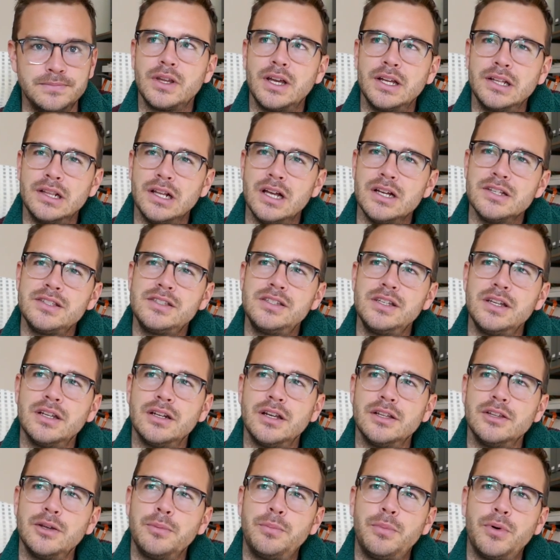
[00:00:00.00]
And lastly,
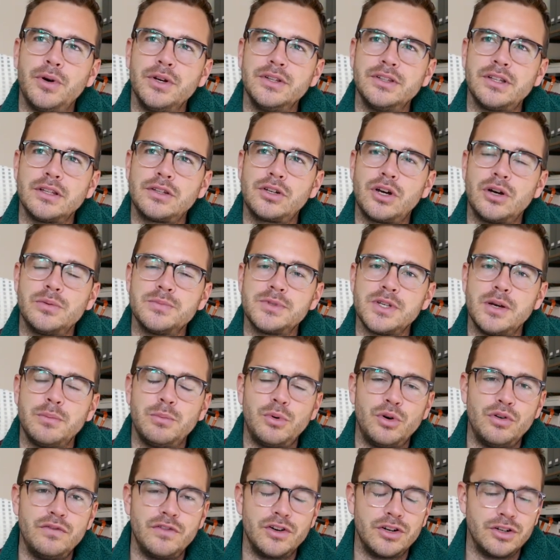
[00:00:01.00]
another point that comes
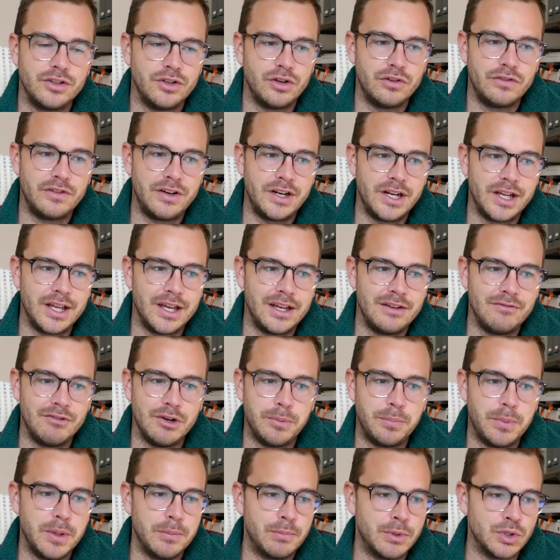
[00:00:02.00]
up over and over again
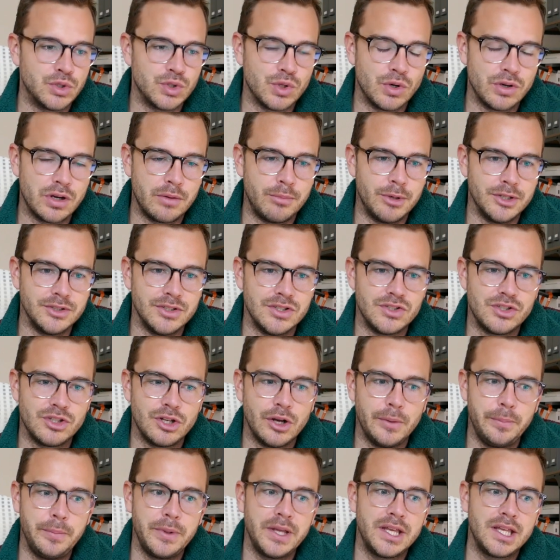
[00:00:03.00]
when people talk about this
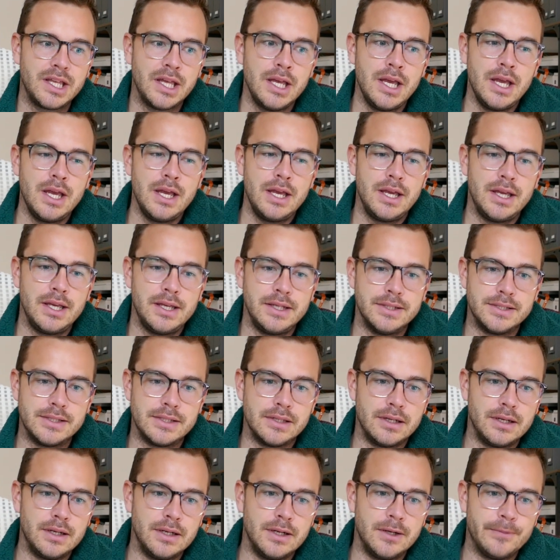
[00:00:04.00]
topic is
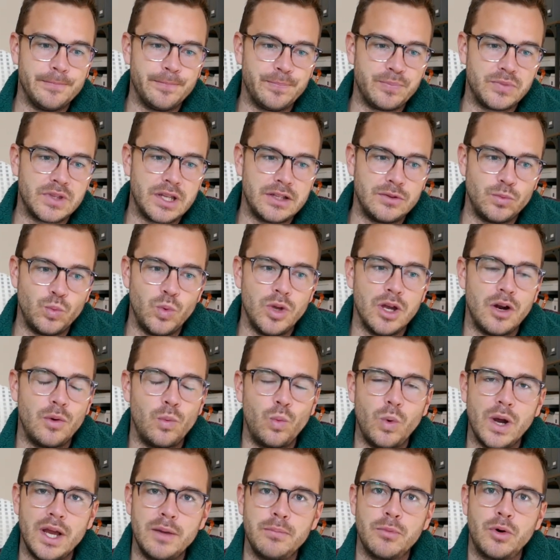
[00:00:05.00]
um, that we are
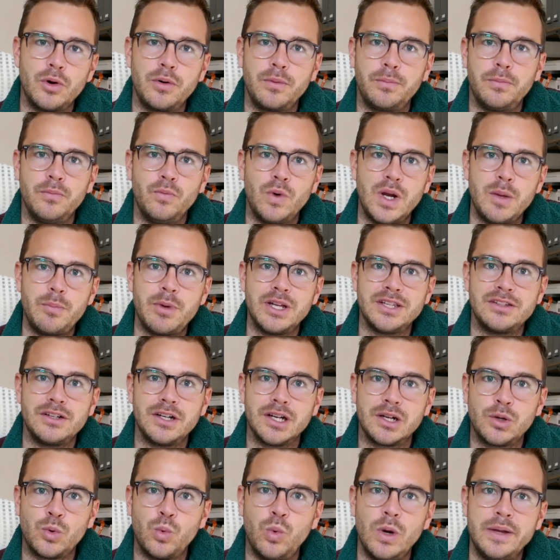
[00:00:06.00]
way more way better
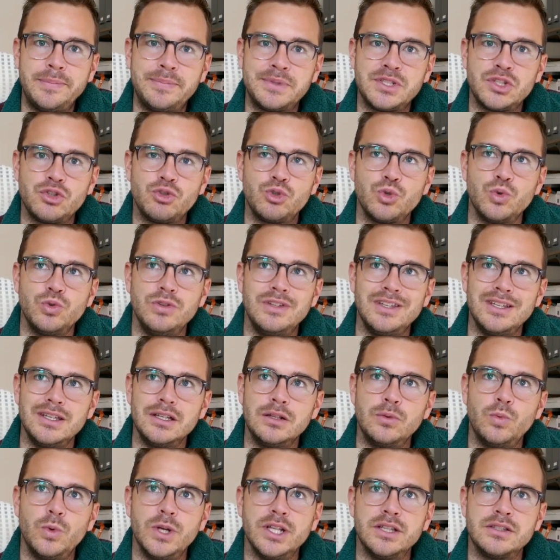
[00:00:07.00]
equipped to
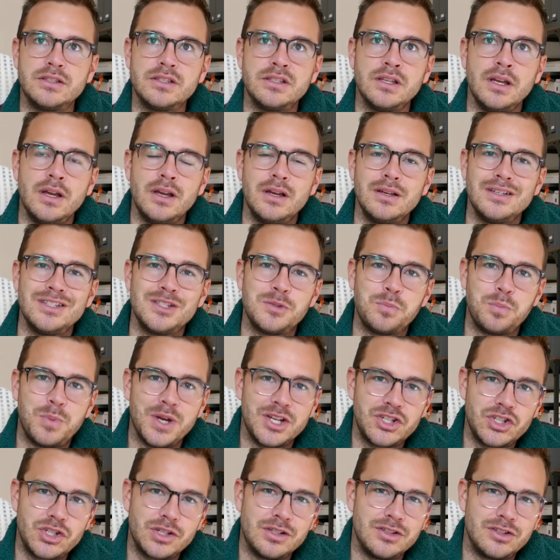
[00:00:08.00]
deal with
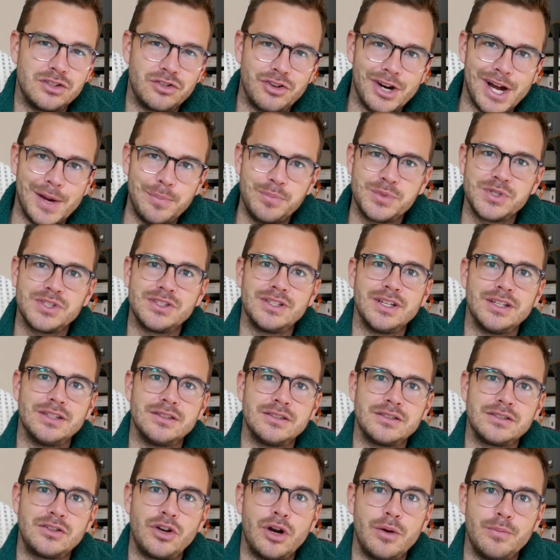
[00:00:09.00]
special traps
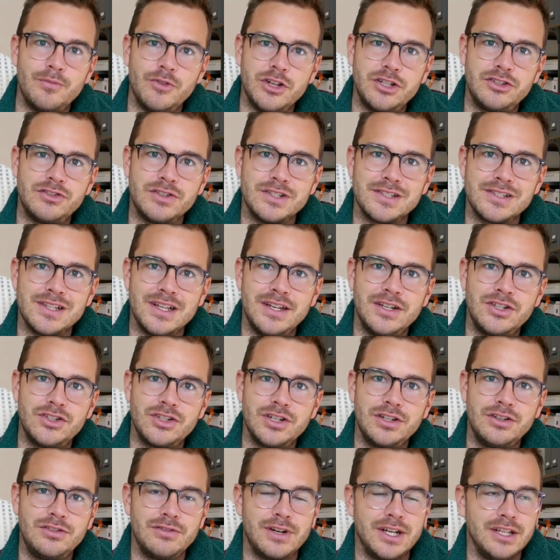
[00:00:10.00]
that come with
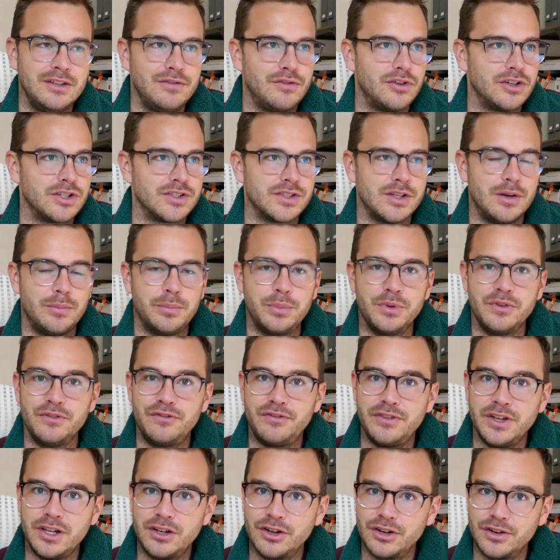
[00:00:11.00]
translation, right? For example,
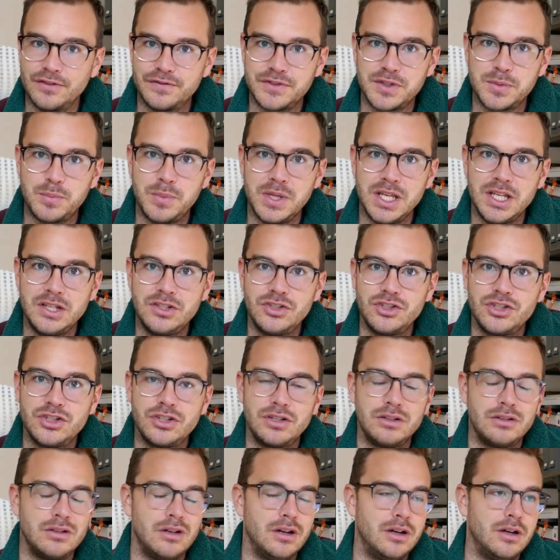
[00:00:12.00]
figure of
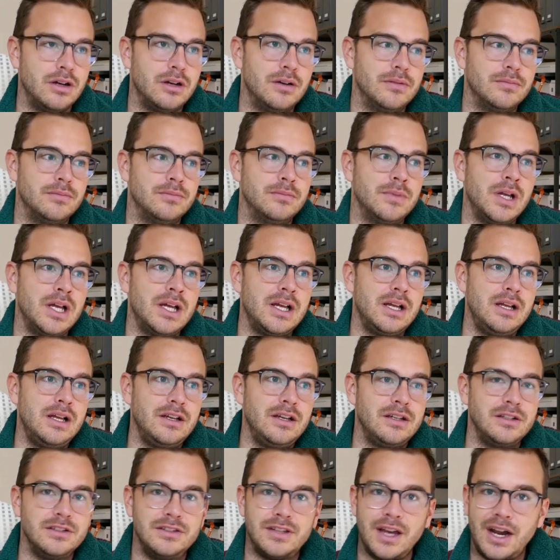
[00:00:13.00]
speech, um,
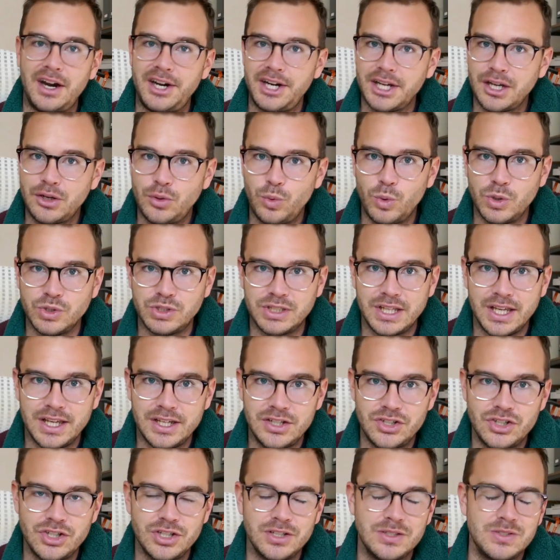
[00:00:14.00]
direct
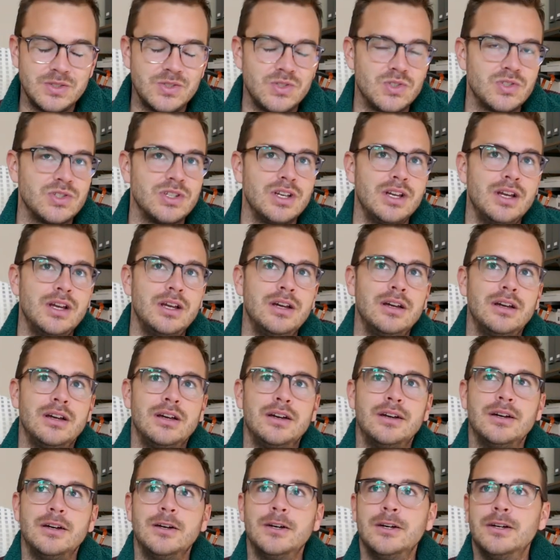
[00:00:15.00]
quotations,
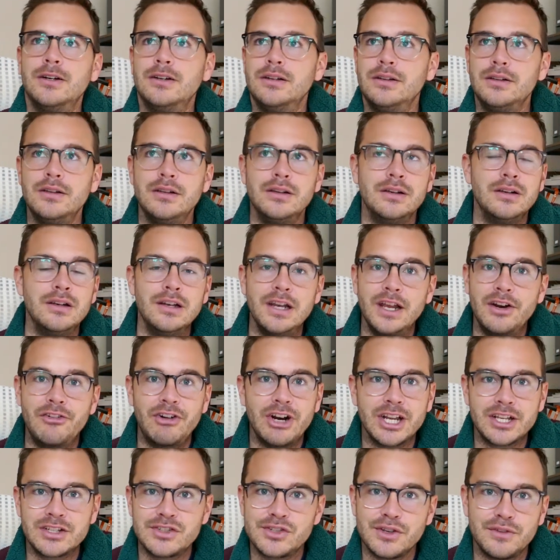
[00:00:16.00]
uh,
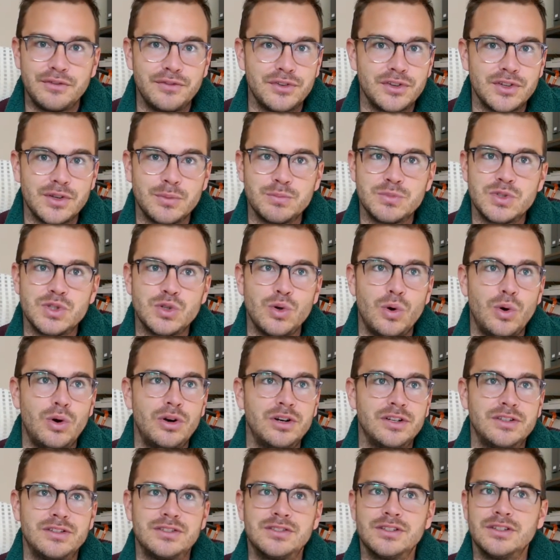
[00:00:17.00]
lyrics of some
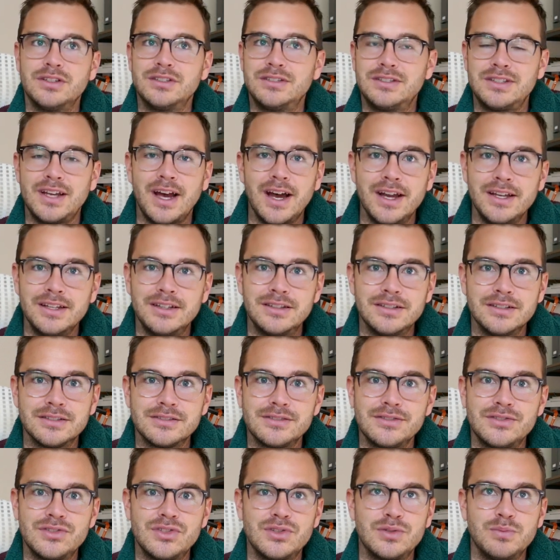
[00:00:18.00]
sort, uh,
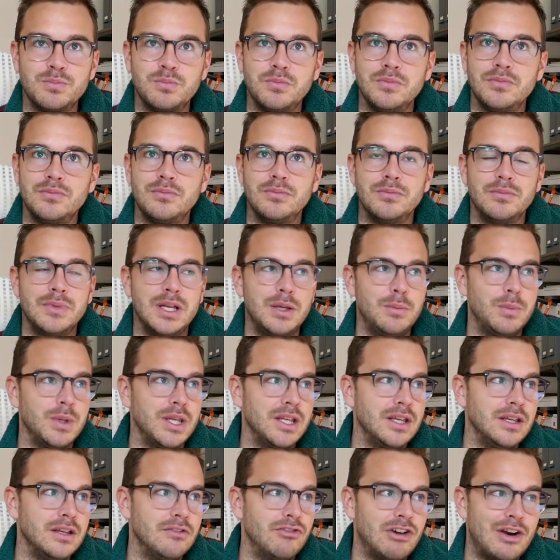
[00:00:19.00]
titles,
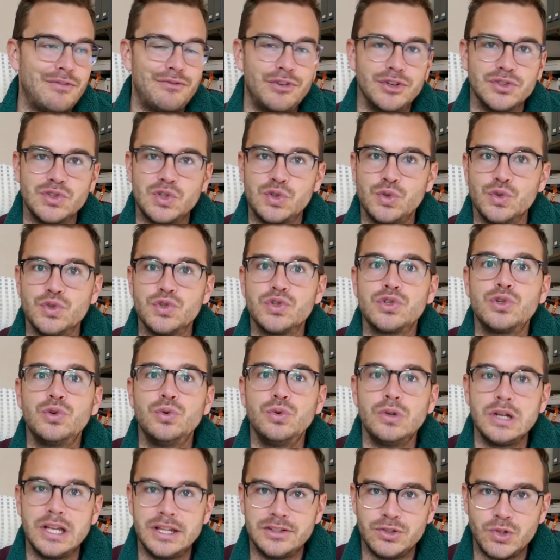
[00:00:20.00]
maybe reference to
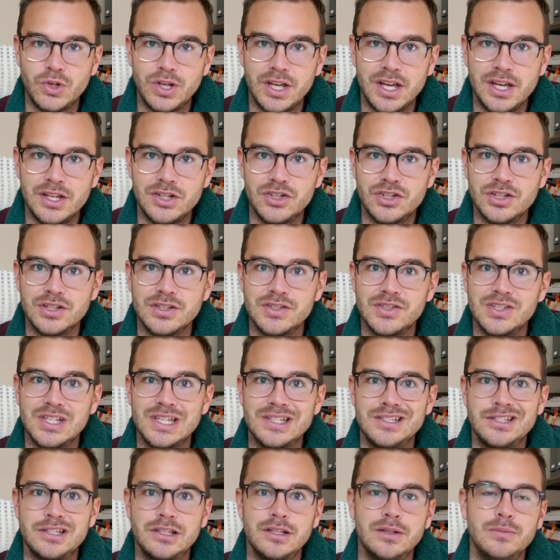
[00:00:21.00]
school education
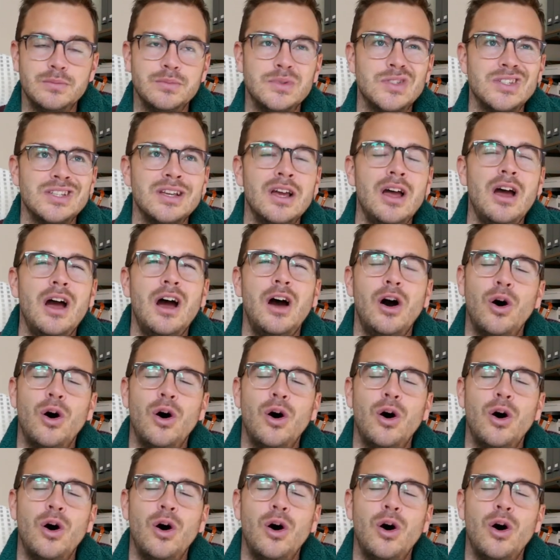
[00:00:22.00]
systems.